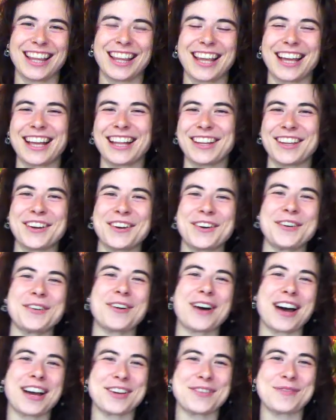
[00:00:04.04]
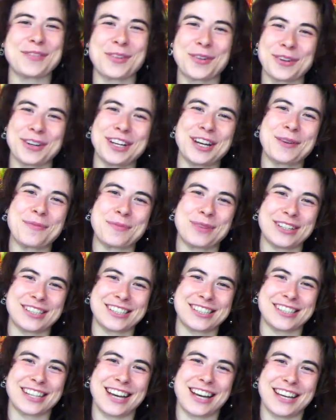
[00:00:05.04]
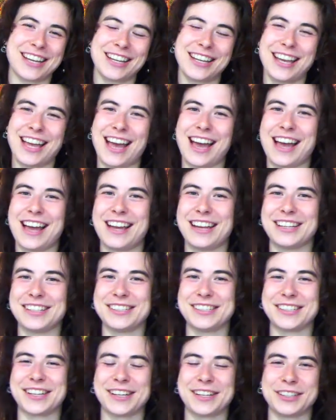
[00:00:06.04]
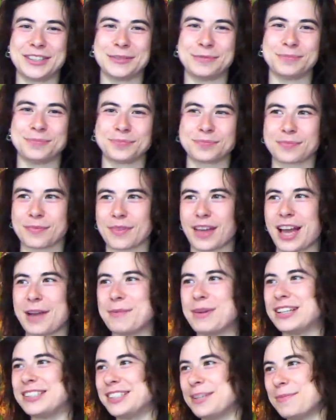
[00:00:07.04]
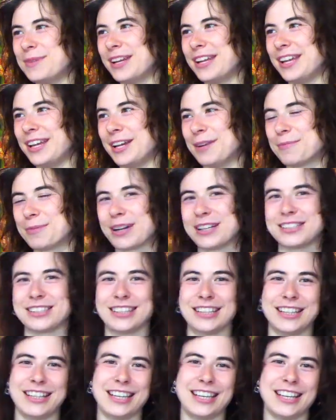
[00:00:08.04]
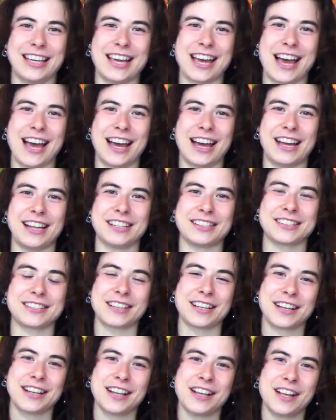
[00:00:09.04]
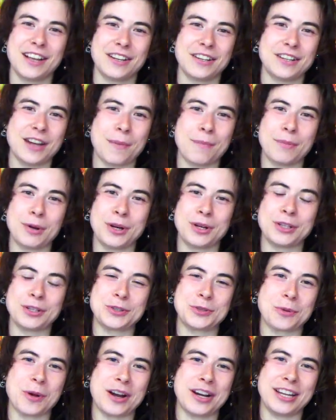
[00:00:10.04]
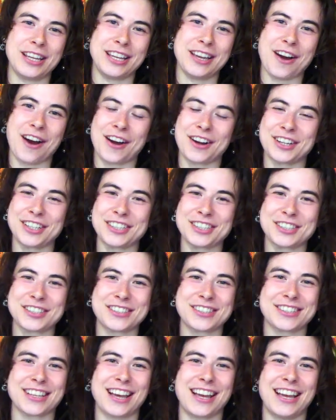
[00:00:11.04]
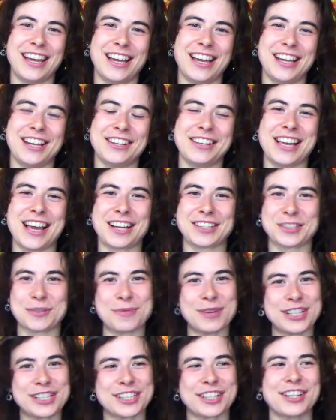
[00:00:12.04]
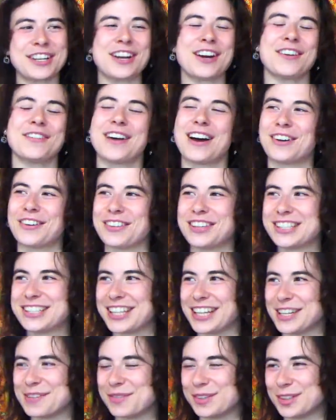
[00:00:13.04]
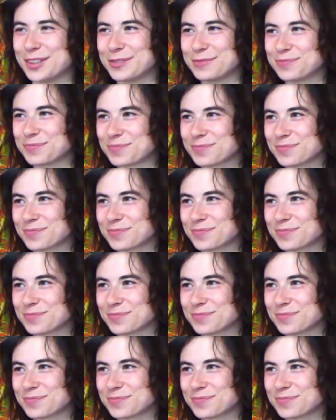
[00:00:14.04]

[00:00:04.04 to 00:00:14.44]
Hello, I'm Loreal Prystaj, and I'm exhibiting presently at number 20 Arts in the exhibition Around the Table.